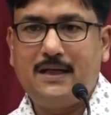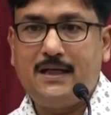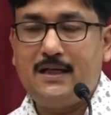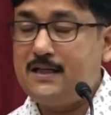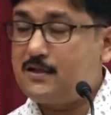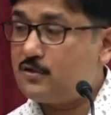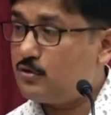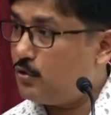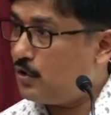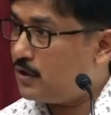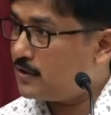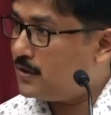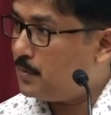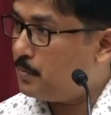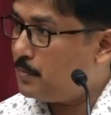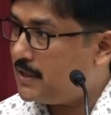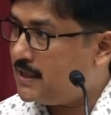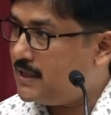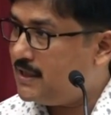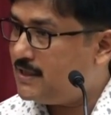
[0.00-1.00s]
It's not the
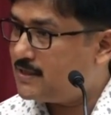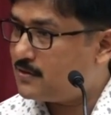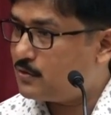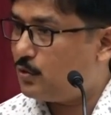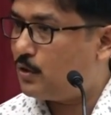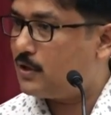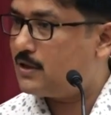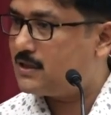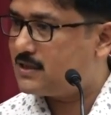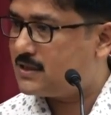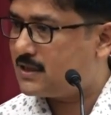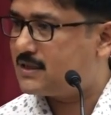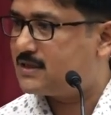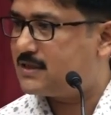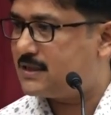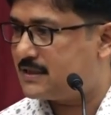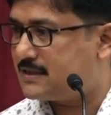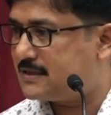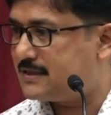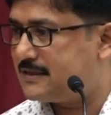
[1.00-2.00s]
money, it's not the
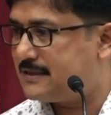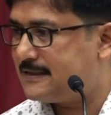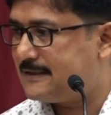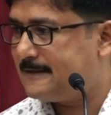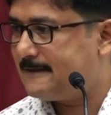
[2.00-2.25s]
success.